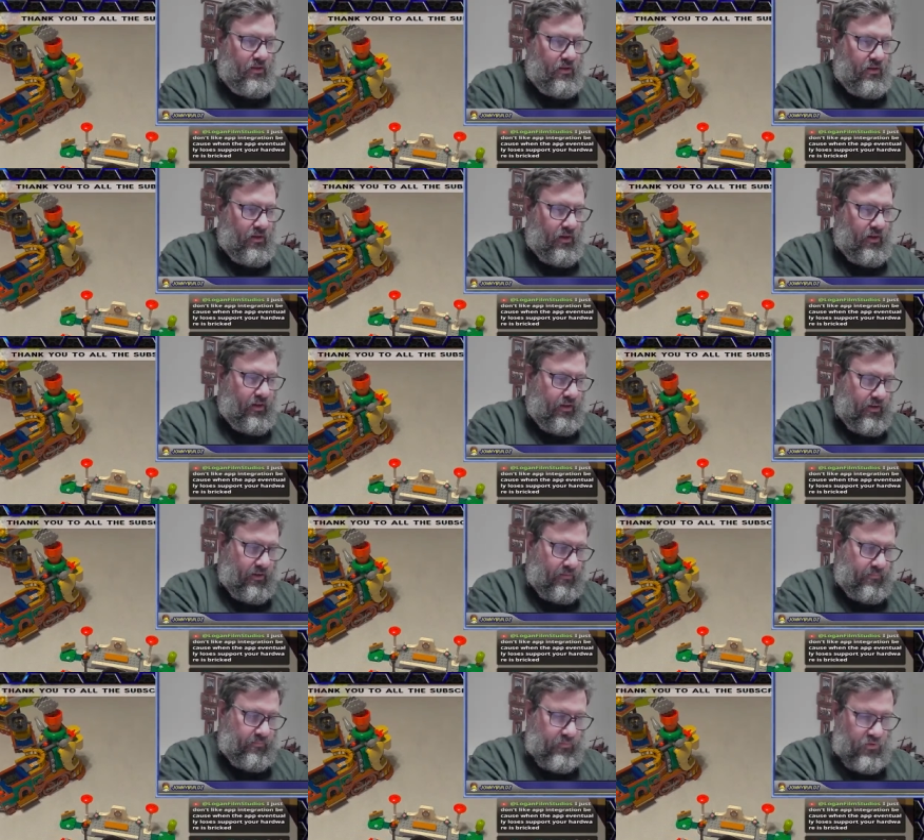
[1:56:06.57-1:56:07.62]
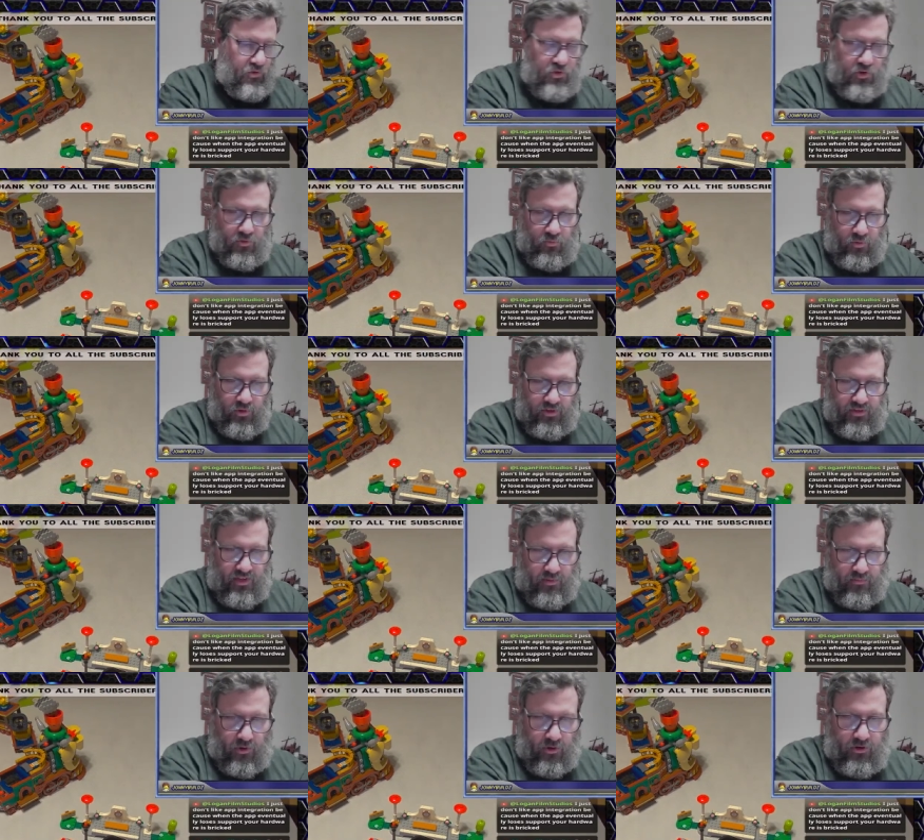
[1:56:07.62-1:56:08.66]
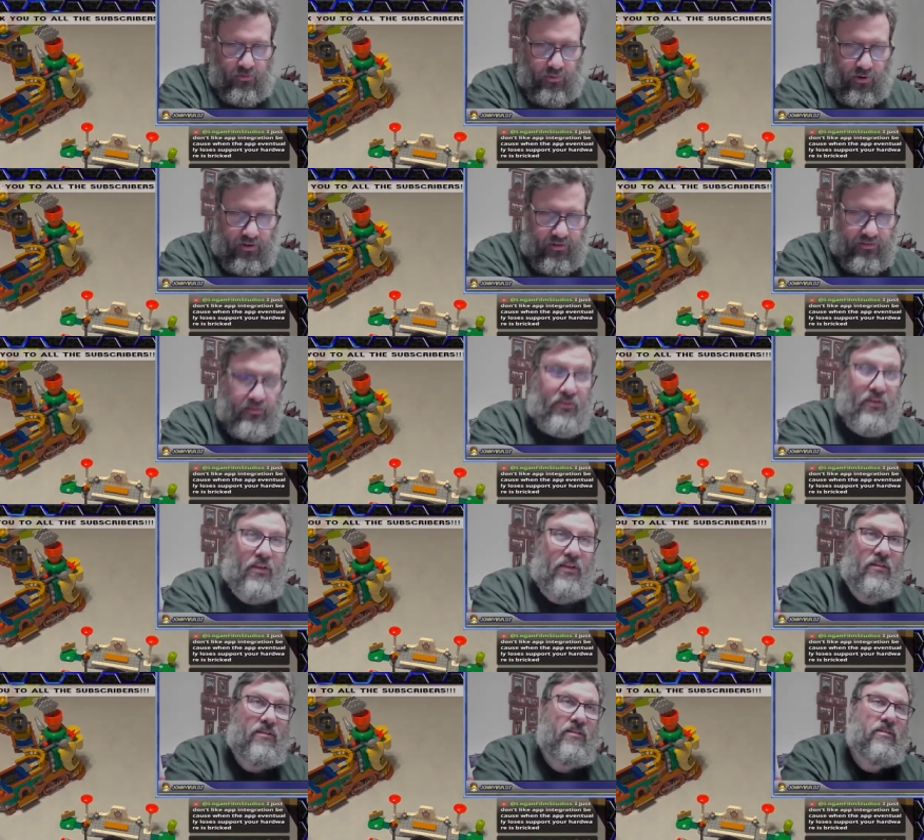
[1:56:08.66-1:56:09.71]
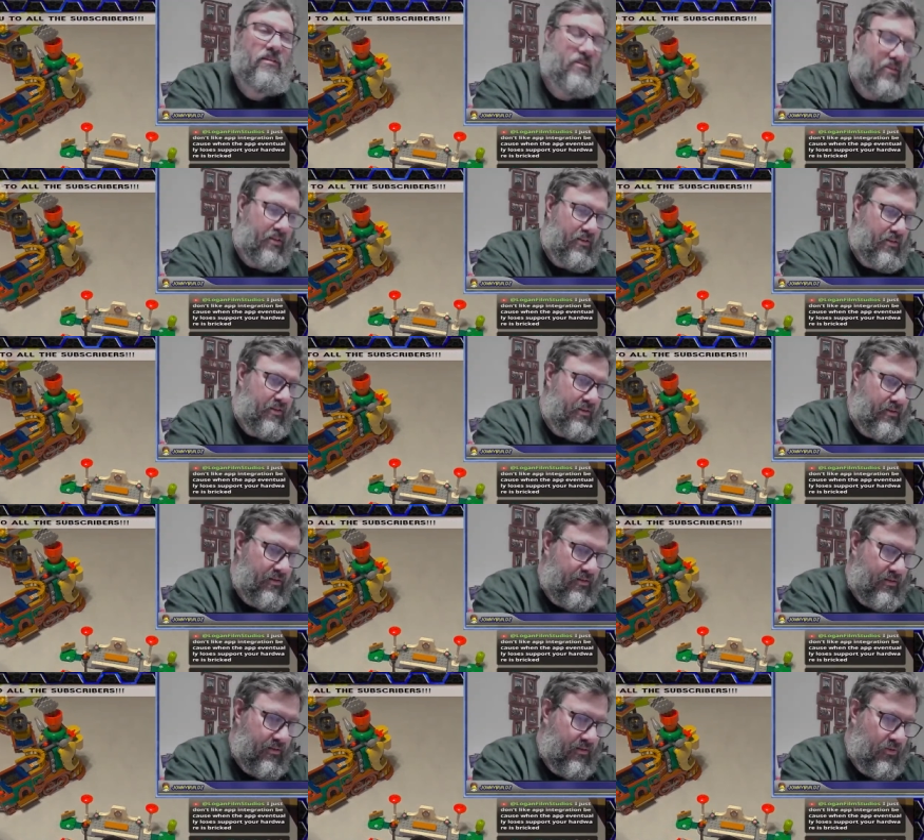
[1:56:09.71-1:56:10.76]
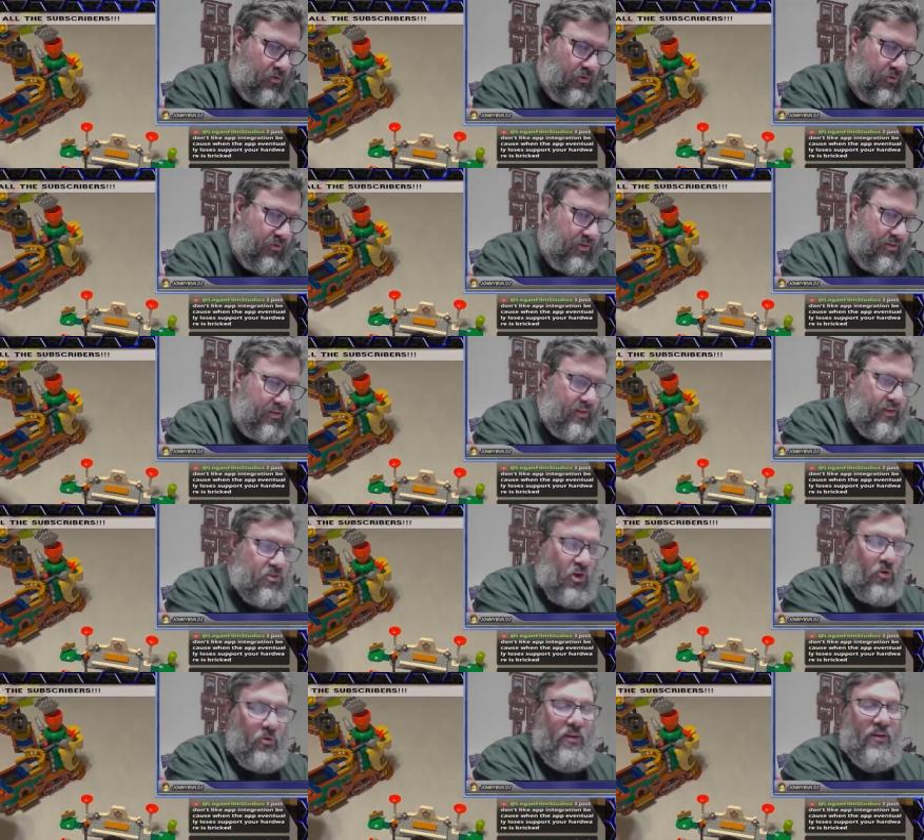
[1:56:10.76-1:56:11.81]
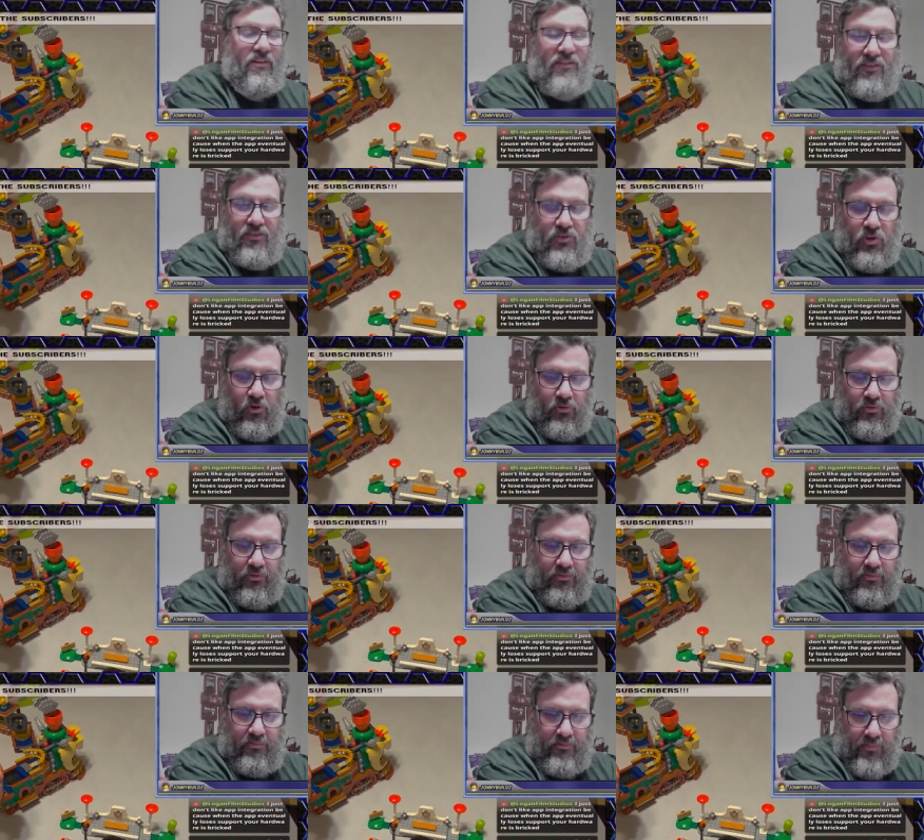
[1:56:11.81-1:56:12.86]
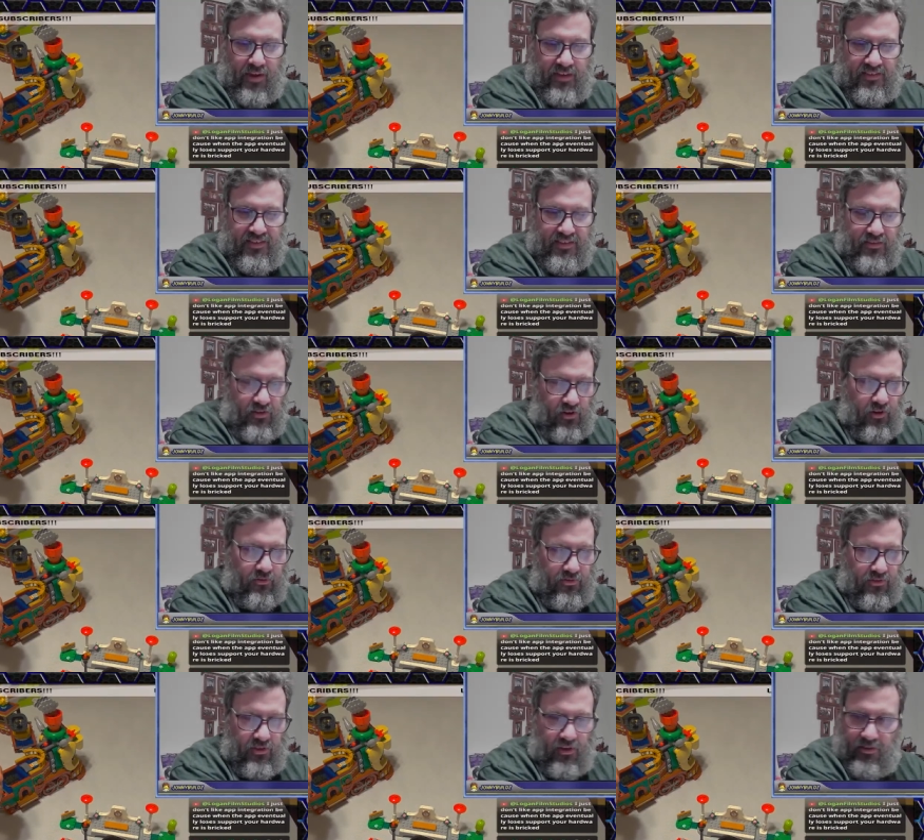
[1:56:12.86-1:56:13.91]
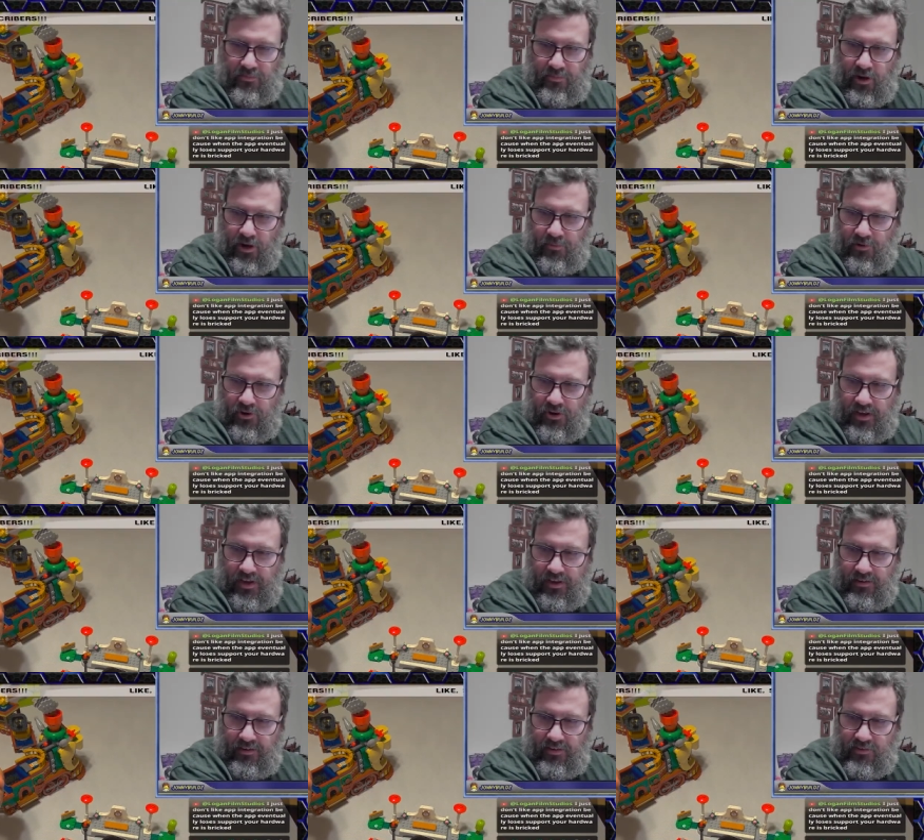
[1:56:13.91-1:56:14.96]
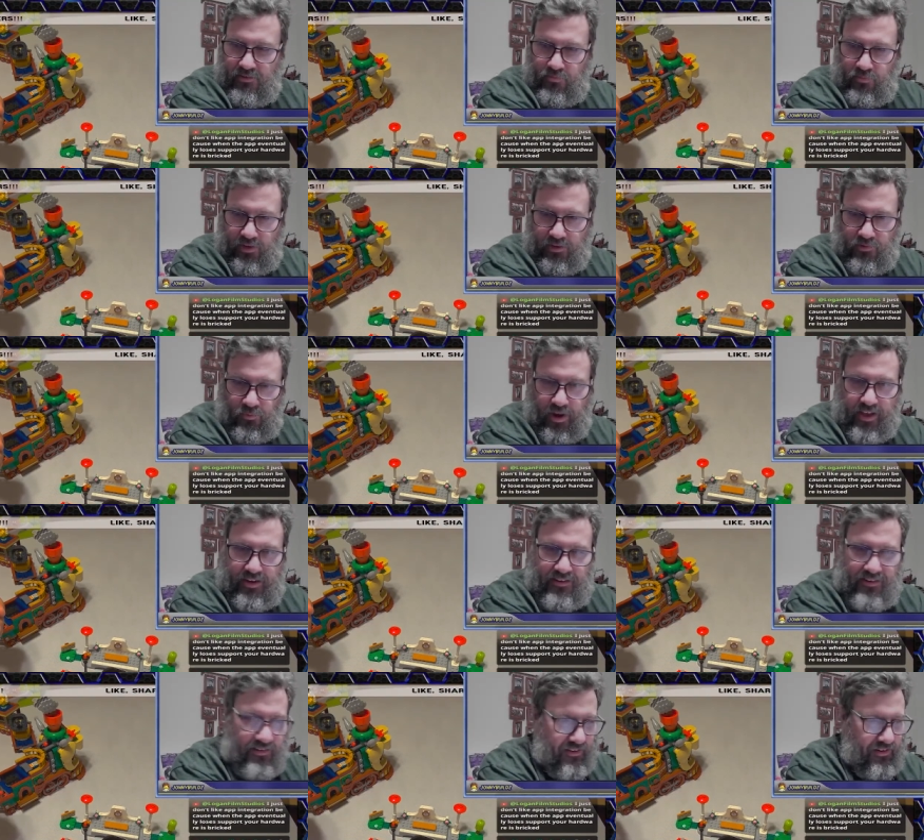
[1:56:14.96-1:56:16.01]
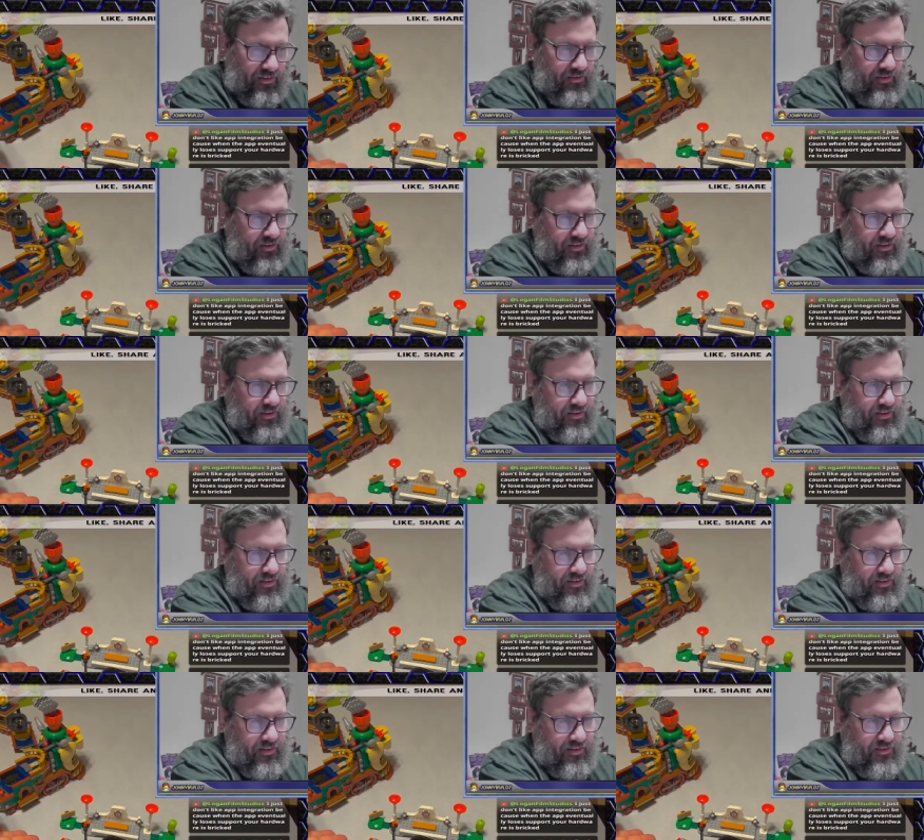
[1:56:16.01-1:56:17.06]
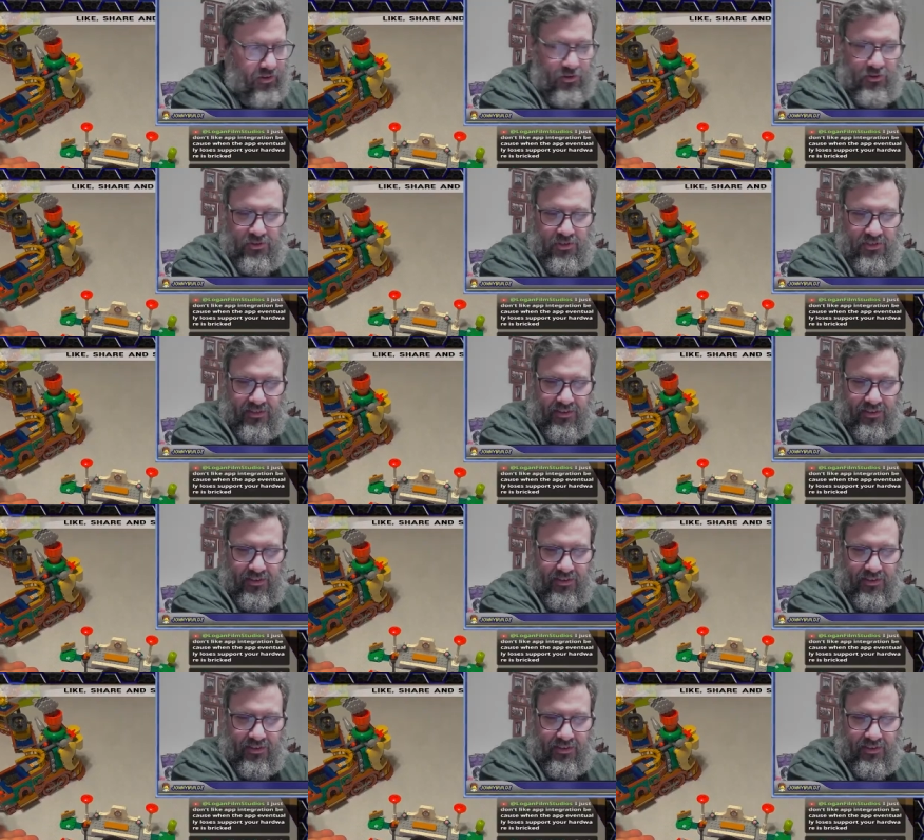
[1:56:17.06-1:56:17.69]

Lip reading: So we're gonna take Mario apart. Okay. Oh, so my, you know, the bottom of your hand, it's red, you know. So you just,